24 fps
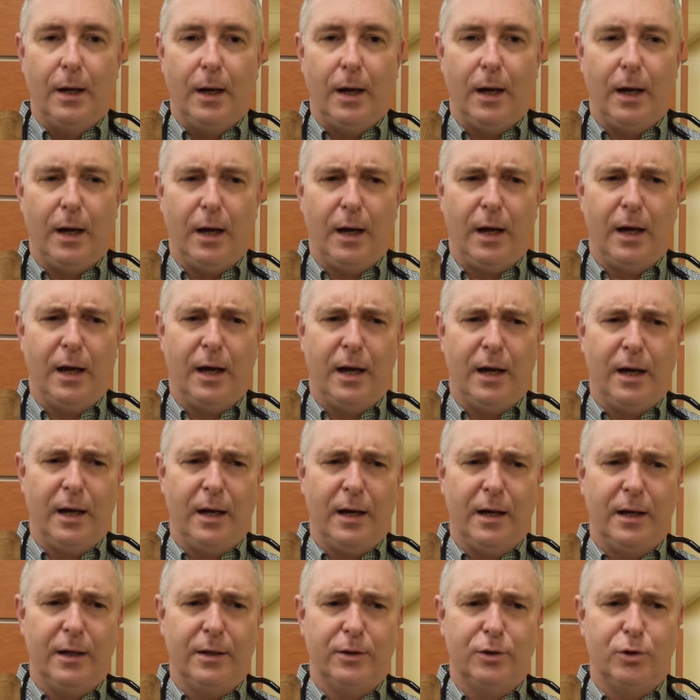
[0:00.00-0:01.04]

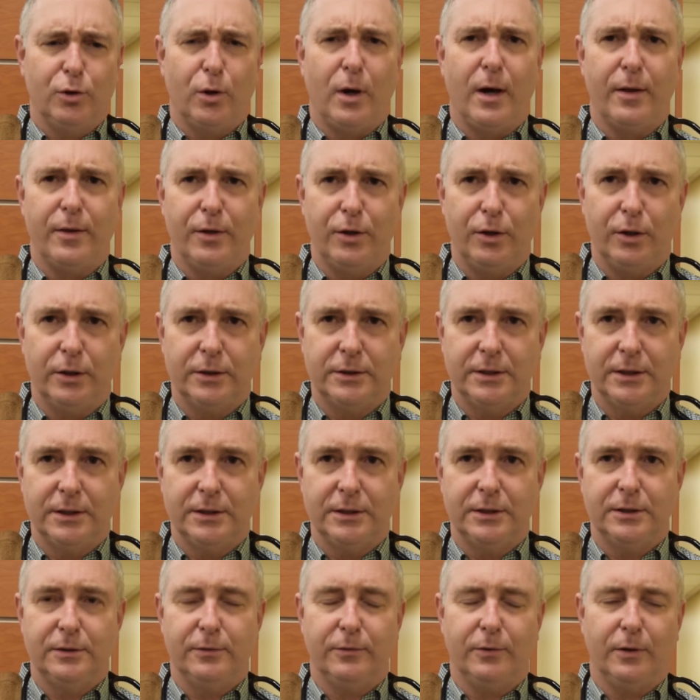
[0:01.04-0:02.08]
uh, to all the
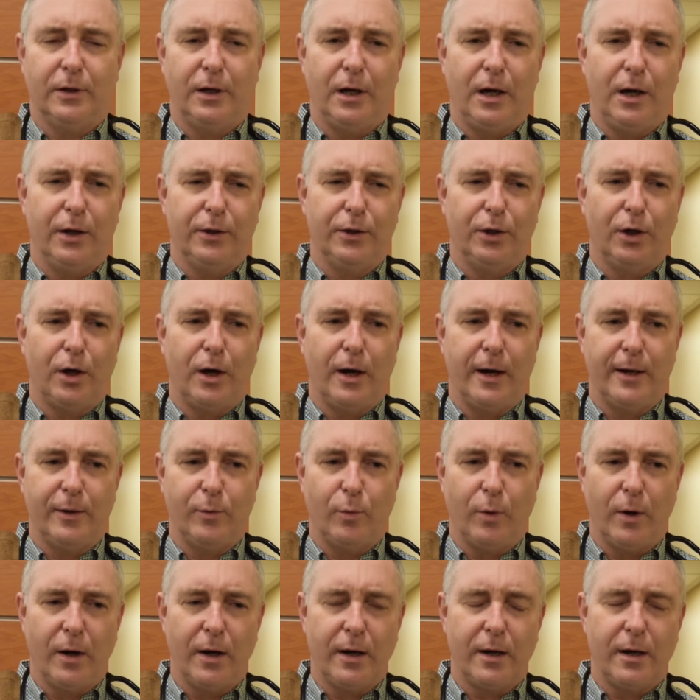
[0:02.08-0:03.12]
nurses for all your hard
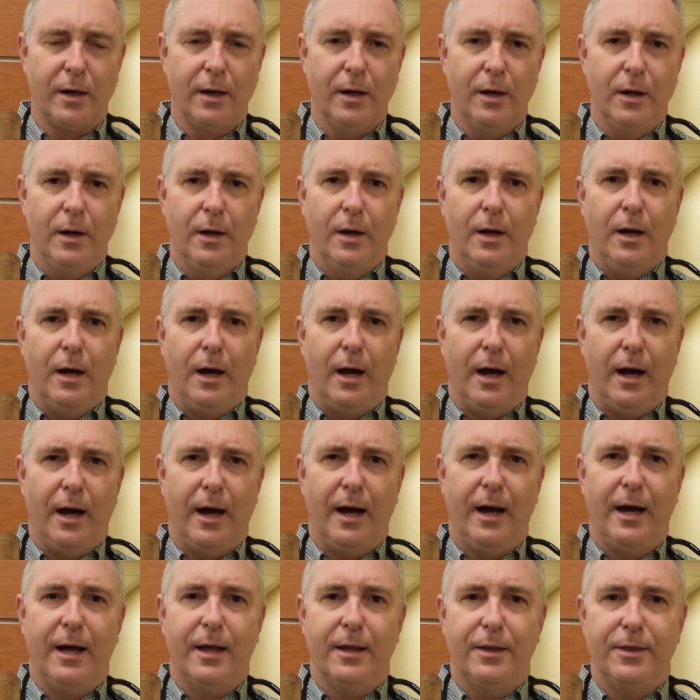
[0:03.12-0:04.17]
work.
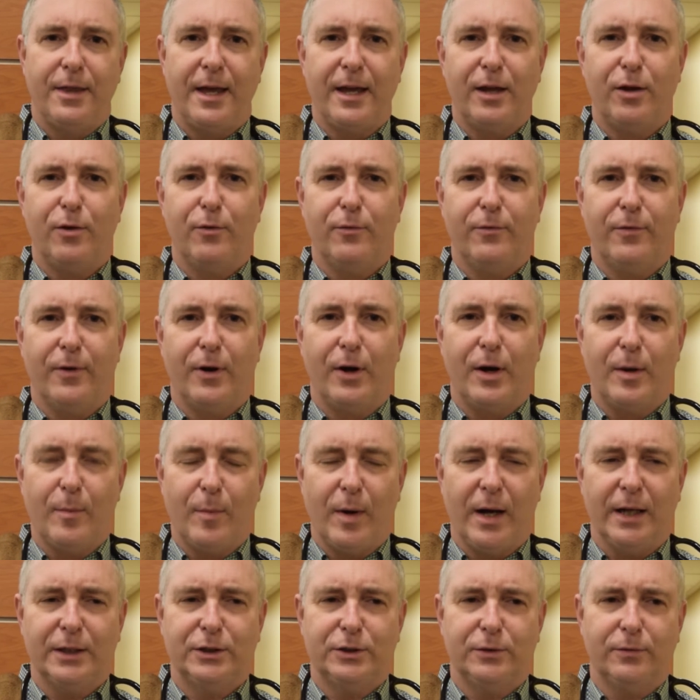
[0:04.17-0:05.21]
Uh, thank you very
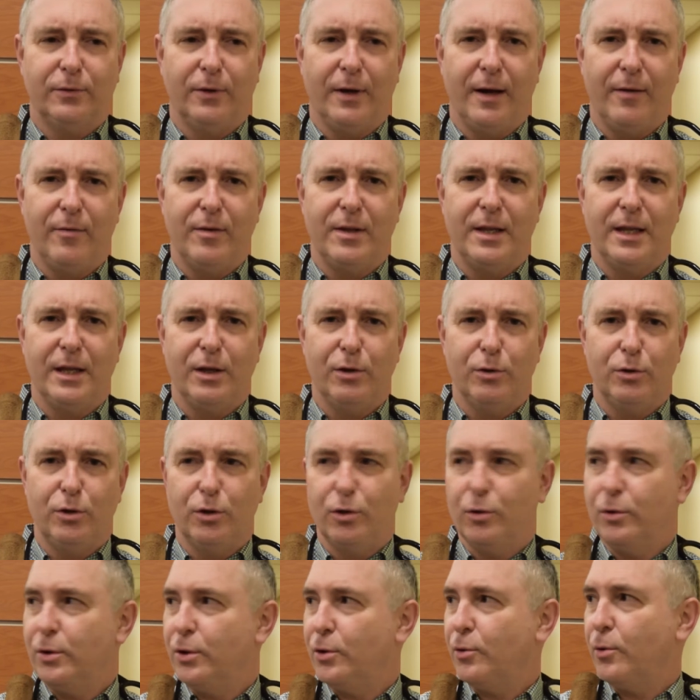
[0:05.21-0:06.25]
much for everything you
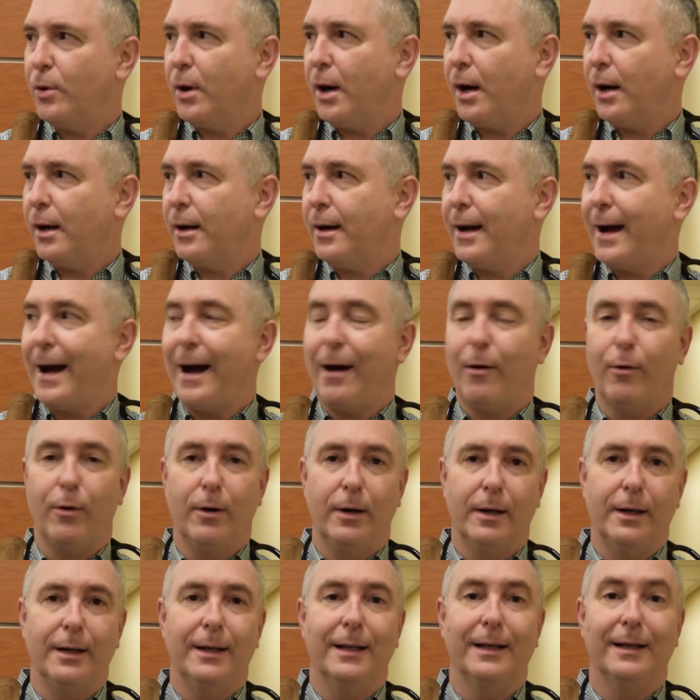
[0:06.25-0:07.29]
do. You are
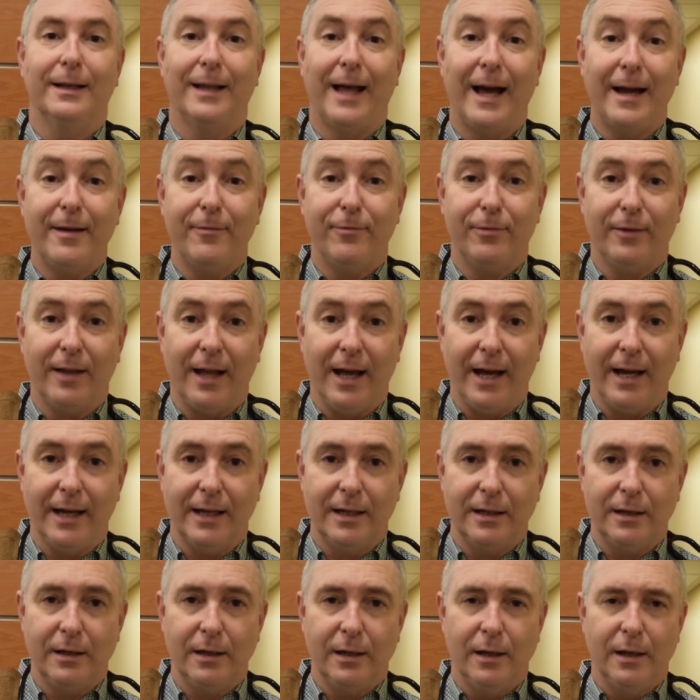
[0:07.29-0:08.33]
our
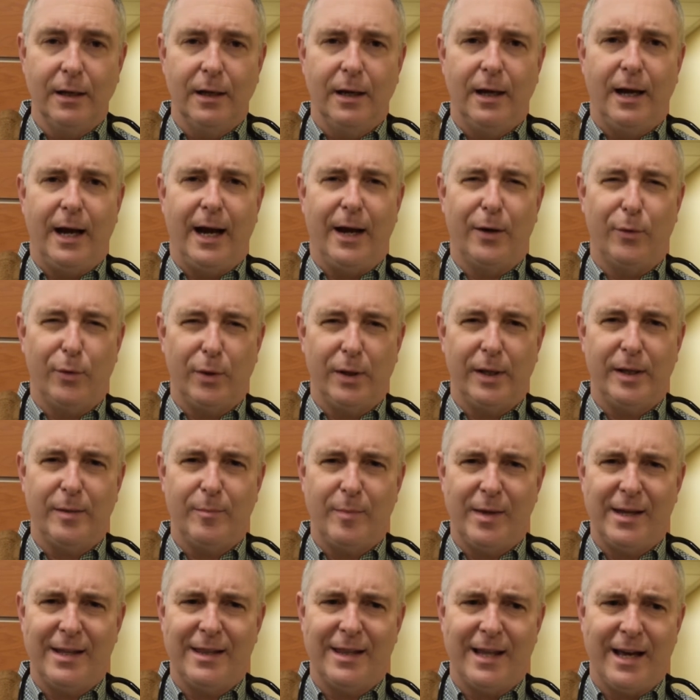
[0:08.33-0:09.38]
lifeline. I really
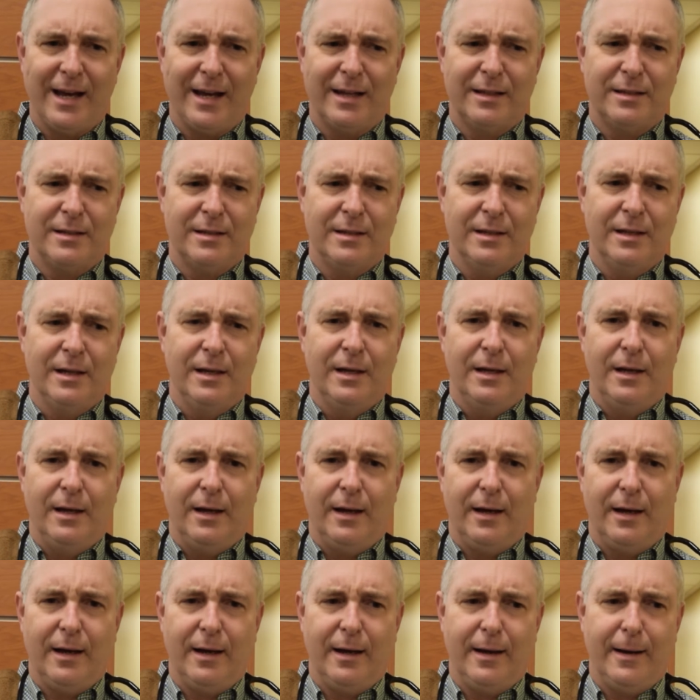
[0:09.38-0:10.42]
mean that.
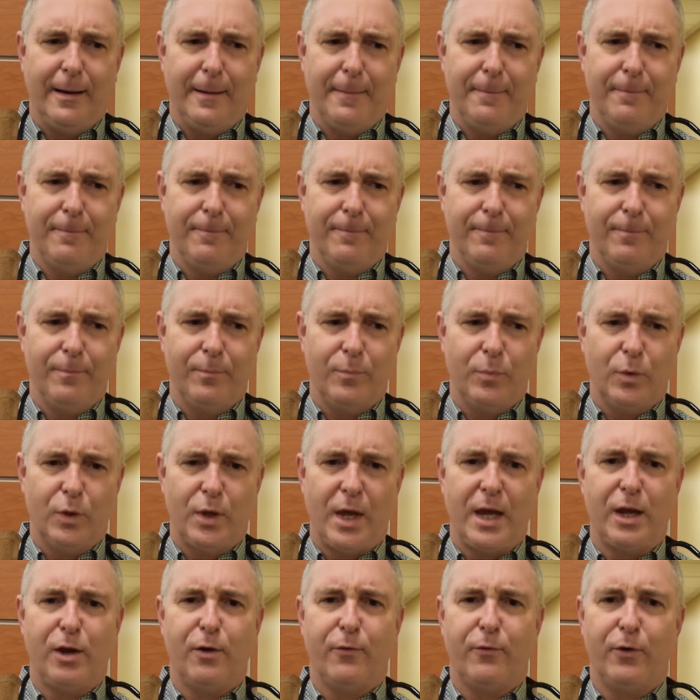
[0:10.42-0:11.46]
Um,
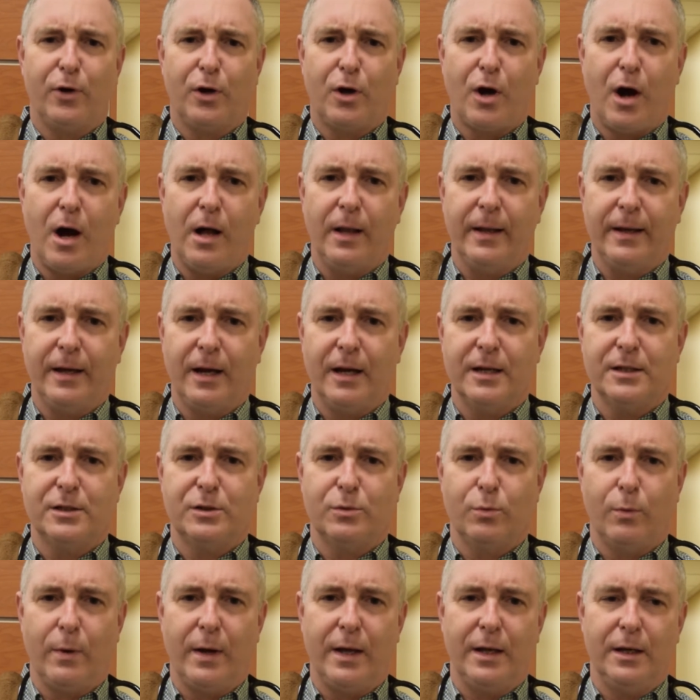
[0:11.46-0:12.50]
thank you for calling
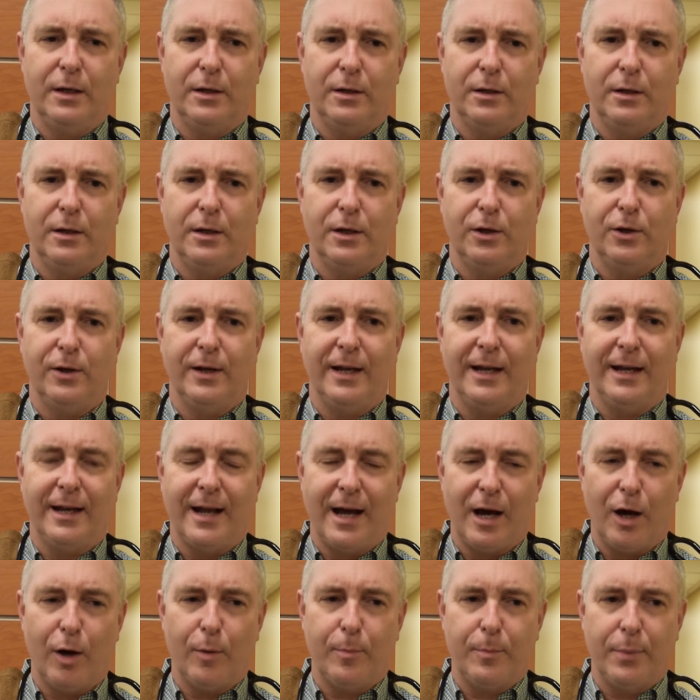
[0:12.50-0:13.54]
us when you need
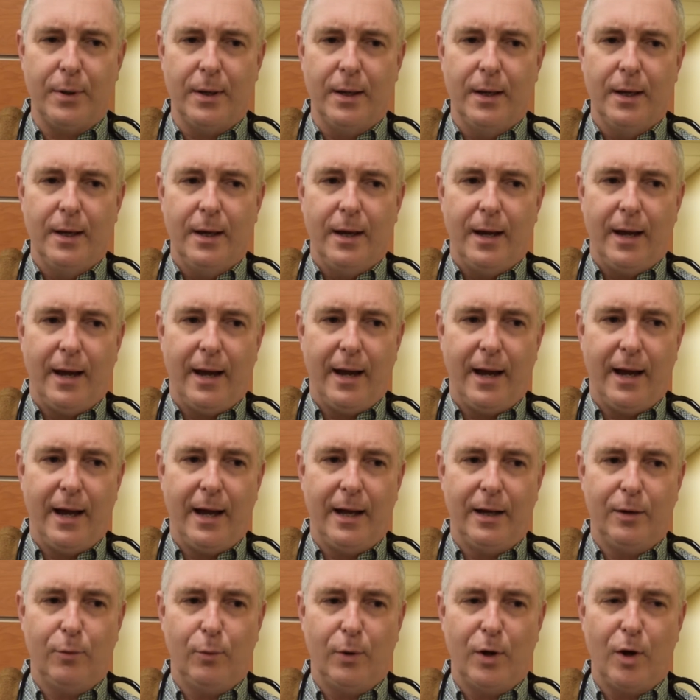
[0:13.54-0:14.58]
help,
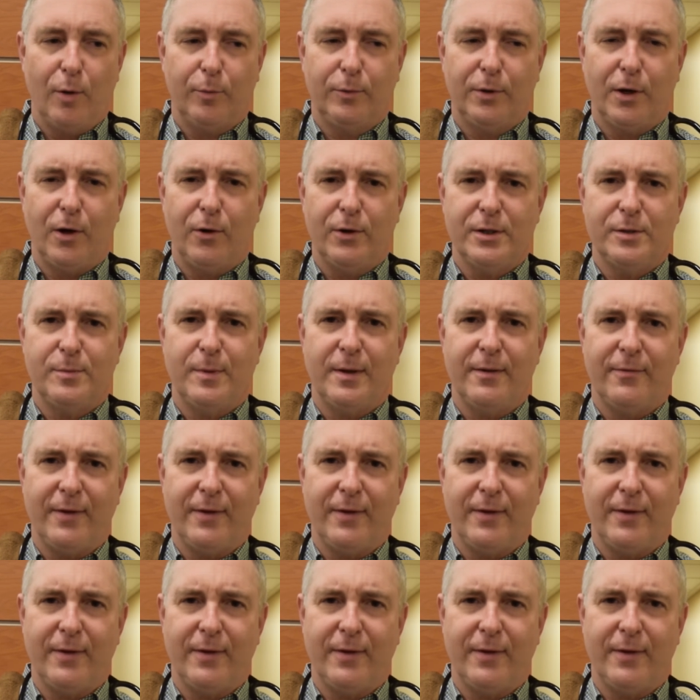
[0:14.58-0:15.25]
and we hope to always be